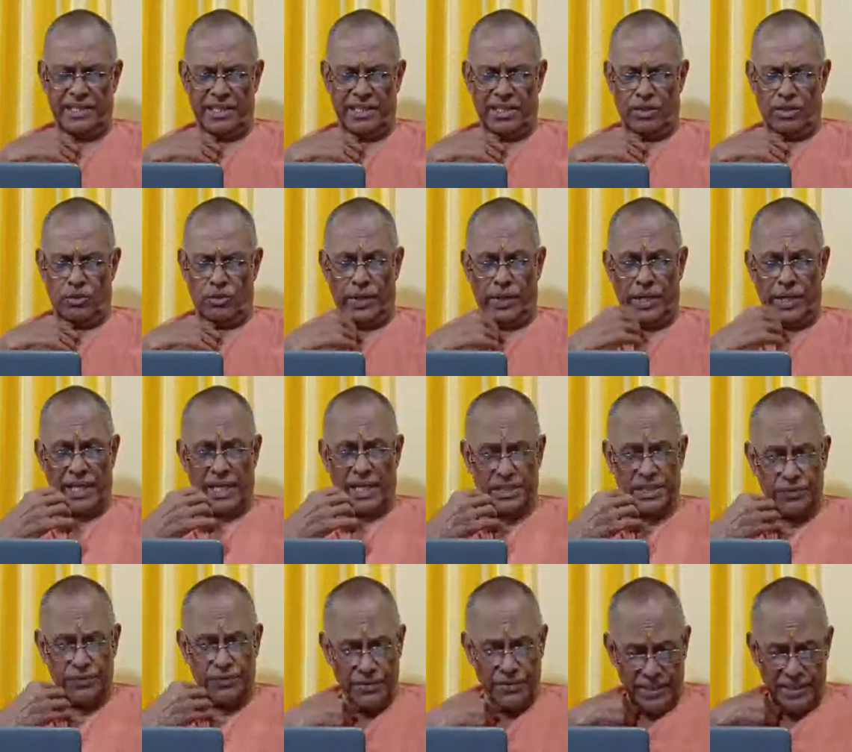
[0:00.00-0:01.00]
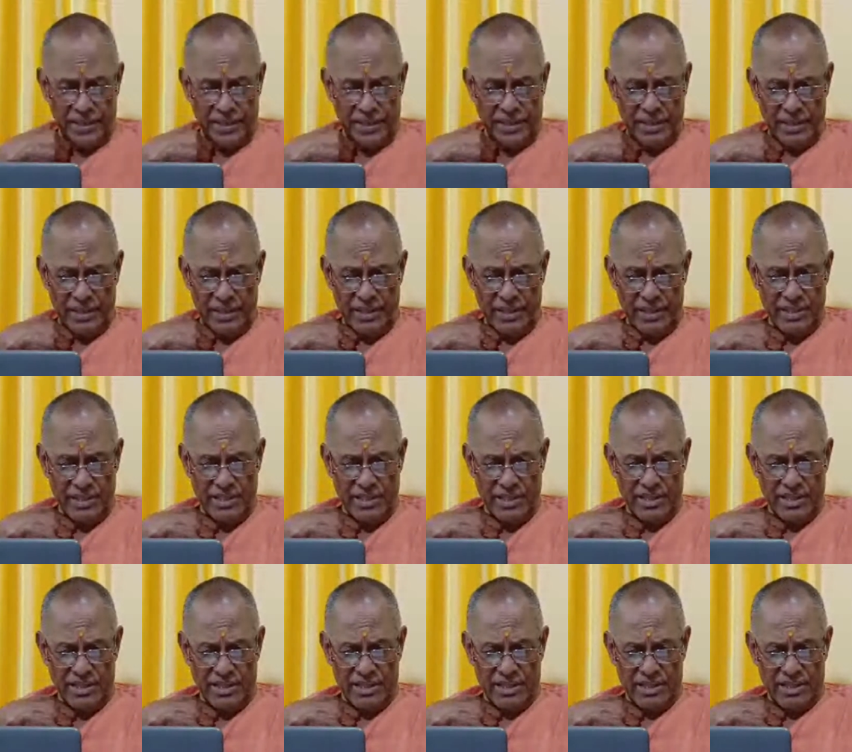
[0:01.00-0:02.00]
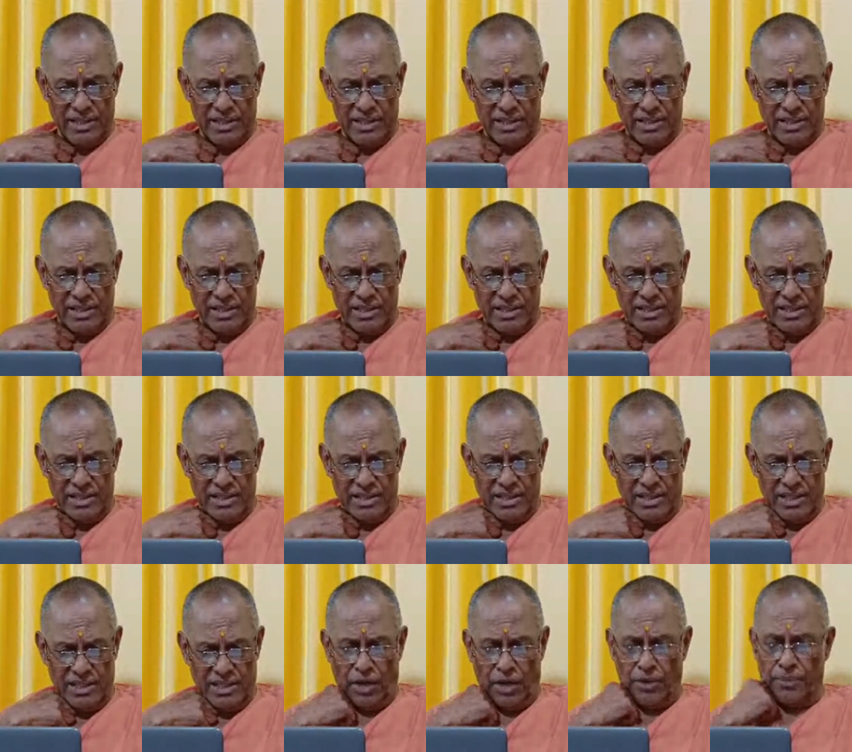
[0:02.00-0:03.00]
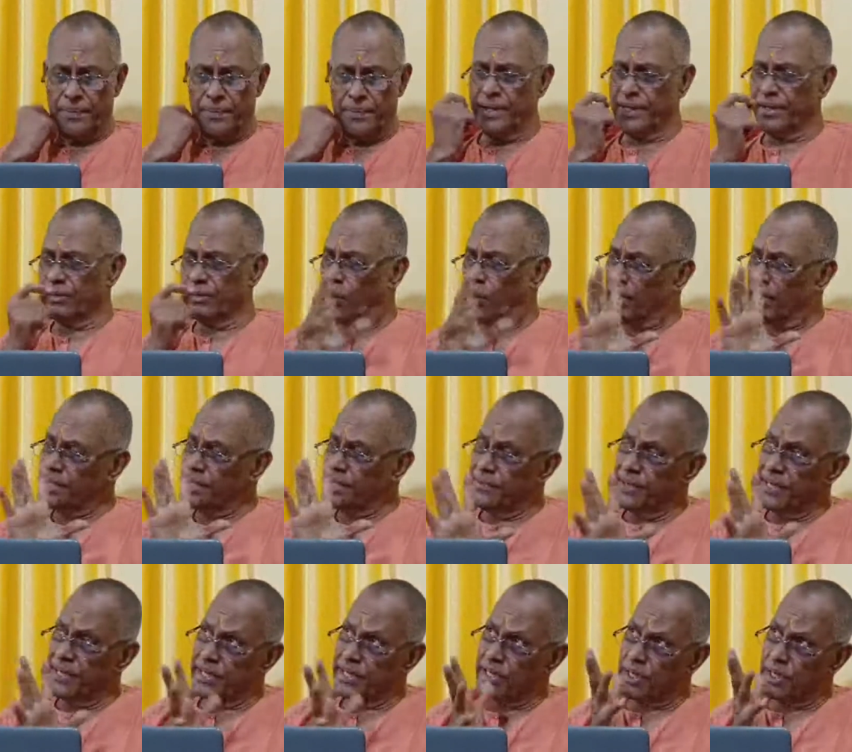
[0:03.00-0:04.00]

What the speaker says: Whereas we have been, why we are not